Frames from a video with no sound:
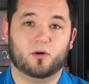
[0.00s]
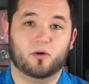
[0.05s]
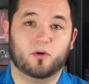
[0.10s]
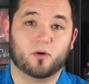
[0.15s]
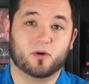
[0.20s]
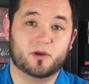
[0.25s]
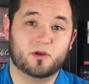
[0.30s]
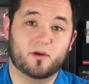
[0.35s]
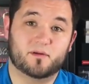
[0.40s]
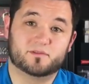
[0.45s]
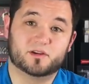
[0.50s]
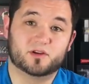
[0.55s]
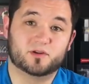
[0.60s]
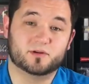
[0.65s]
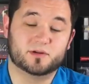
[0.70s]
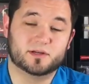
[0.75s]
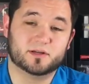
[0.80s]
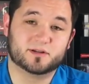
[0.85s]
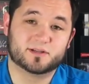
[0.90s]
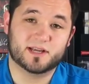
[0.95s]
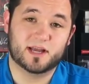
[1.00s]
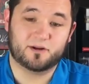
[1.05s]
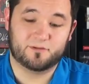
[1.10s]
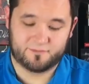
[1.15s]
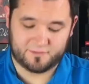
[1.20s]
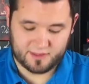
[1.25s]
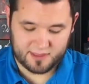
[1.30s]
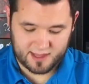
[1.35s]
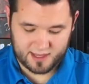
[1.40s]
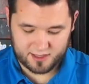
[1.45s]
Or you have to do it
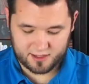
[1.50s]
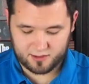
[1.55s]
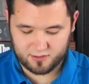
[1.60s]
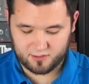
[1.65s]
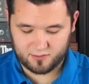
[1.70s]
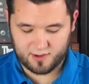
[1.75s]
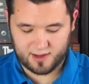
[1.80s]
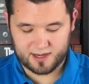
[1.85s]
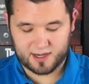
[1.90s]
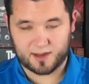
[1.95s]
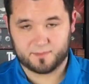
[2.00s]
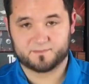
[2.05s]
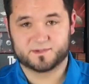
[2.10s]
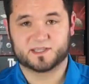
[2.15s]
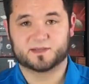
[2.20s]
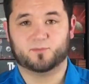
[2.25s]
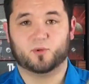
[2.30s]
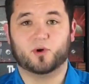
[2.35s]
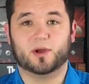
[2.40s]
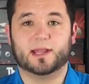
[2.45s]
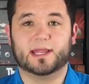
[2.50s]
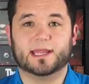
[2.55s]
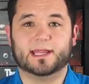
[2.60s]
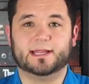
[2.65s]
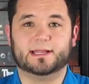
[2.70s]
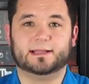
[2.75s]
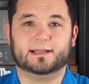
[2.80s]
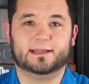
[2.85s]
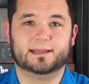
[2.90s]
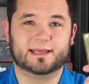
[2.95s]
yourself and then you end up
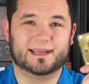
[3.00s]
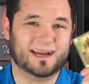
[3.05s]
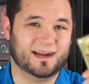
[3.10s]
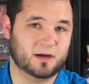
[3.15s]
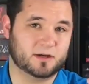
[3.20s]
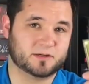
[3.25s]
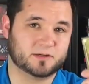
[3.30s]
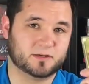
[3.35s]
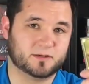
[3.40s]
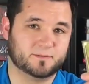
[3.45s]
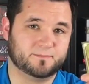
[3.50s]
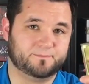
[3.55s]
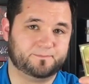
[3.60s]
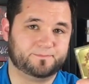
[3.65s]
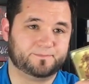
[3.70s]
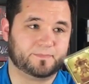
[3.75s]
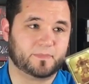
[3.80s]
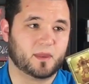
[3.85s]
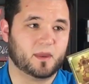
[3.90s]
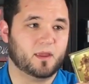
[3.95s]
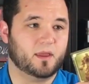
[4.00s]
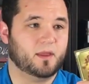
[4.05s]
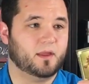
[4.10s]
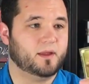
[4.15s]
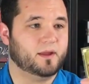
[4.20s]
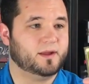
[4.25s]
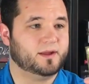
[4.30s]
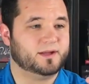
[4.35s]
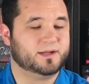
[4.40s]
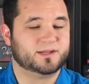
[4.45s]
spoiling the character.
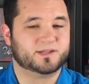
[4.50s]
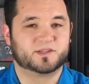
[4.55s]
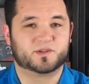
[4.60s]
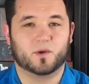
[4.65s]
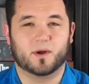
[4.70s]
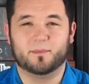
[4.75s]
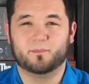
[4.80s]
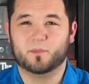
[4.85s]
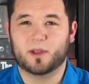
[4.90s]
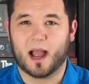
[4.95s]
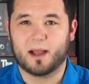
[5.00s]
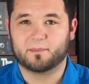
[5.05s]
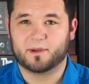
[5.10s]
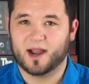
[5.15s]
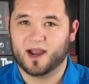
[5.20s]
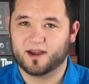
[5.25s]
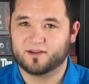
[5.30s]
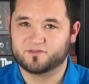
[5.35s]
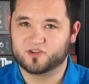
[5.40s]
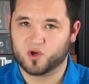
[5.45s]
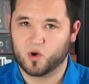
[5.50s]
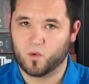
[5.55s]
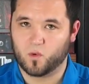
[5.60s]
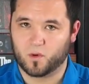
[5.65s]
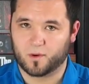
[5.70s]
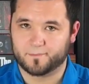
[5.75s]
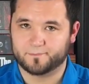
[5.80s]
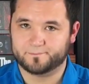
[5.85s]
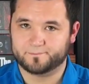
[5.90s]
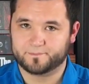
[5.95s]
So I'm kind of
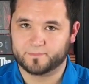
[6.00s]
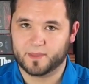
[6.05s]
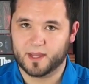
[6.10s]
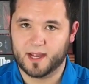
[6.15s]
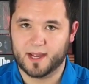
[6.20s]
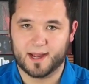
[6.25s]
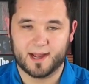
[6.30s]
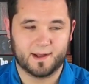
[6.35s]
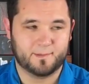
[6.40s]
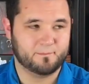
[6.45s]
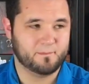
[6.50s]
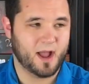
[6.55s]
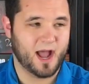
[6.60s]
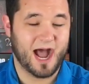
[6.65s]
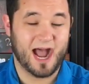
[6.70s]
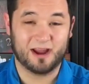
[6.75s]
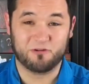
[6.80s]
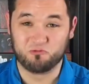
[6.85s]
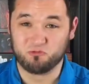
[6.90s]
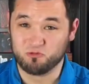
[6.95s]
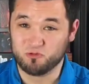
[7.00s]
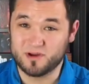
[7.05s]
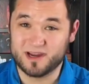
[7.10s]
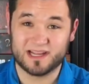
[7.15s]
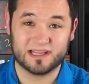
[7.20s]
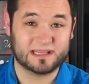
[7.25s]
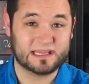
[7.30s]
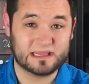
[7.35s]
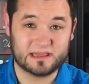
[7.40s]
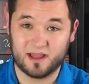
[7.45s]
torn. I
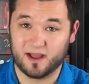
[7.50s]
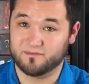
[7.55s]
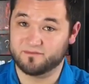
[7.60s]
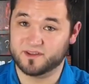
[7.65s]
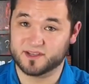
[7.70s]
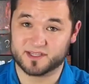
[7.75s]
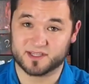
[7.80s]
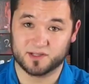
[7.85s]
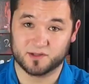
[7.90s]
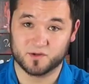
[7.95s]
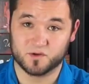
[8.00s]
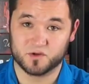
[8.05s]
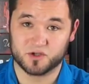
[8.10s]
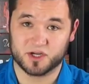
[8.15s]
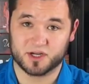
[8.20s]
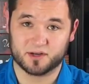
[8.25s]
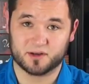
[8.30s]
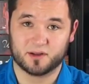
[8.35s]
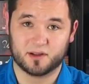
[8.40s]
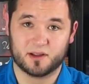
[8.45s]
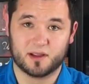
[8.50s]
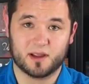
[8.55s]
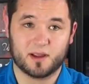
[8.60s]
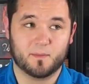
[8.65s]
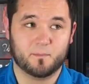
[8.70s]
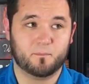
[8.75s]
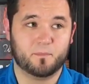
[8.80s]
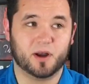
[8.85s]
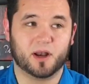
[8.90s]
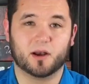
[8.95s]
really love the solution.
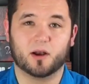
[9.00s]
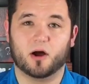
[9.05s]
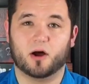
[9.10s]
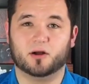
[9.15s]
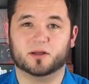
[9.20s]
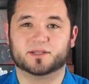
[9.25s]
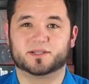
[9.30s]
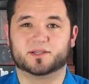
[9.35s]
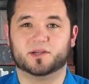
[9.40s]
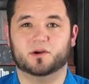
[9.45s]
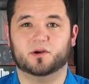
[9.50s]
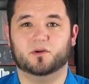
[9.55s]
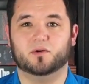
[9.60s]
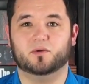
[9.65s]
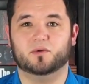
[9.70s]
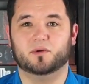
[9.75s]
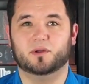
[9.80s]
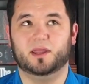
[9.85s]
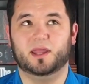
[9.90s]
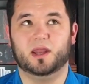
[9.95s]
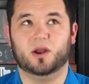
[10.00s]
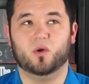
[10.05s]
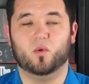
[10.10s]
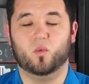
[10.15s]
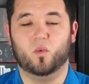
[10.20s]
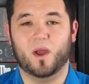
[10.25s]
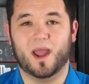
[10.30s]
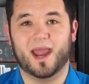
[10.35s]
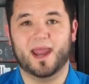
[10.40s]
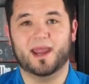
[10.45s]
But it also, in a
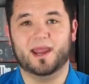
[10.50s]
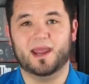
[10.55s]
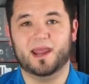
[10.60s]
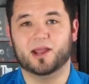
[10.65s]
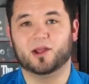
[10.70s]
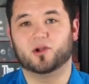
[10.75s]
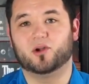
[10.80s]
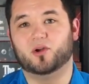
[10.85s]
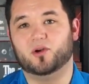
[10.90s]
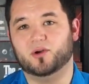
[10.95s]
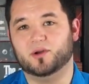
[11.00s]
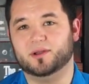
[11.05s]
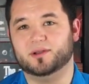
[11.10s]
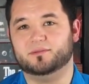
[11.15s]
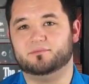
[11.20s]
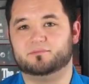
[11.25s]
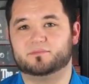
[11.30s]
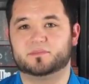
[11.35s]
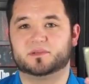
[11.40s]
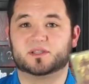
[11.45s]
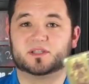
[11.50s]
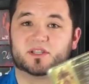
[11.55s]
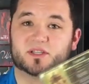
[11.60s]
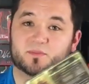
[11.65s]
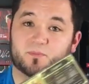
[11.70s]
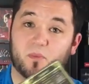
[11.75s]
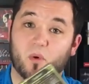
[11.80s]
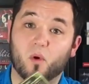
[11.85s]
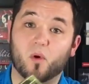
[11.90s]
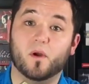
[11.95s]
way, it could
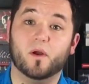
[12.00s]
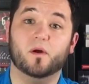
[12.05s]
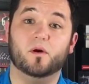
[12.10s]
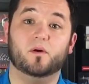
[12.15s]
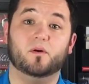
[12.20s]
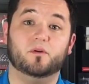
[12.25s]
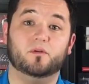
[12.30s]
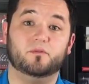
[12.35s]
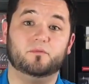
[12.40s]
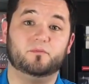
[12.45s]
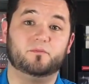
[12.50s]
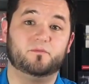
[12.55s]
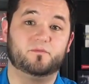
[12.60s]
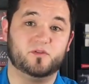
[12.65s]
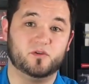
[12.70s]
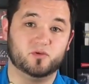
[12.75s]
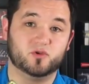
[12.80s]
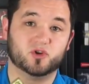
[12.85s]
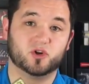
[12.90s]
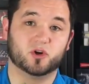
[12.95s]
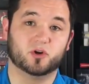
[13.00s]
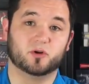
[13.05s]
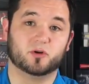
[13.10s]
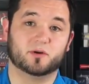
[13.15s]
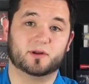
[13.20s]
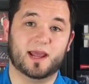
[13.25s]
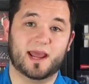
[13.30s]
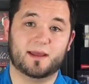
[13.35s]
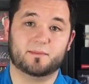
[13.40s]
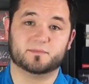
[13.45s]
spoil
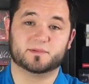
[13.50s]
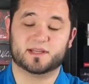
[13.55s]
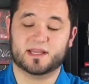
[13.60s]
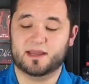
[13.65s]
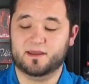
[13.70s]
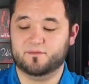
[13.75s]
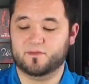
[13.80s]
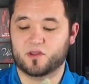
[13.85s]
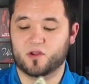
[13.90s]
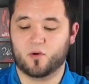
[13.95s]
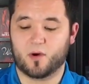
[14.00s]
future games. Even